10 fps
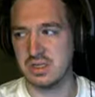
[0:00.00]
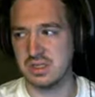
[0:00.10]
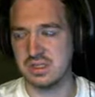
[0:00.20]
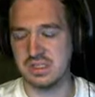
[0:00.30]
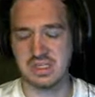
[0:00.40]

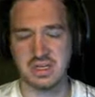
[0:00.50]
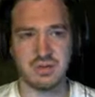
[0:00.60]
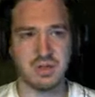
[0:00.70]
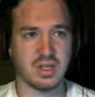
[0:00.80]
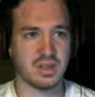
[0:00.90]
Is this going to
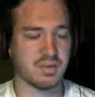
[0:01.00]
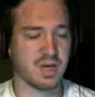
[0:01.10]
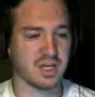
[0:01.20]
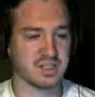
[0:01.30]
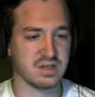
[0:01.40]
be like the
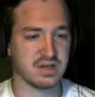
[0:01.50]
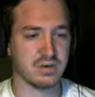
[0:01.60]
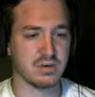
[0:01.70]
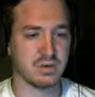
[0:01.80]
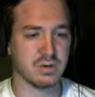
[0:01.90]

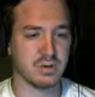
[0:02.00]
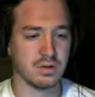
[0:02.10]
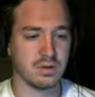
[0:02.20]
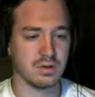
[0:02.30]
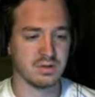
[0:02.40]
passcode?
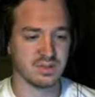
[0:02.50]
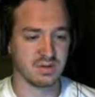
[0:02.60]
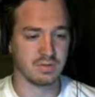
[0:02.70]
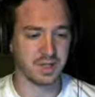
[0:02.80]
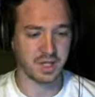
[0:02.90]
Is it going
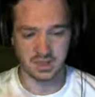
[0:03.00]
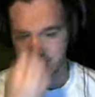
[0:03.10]
to be like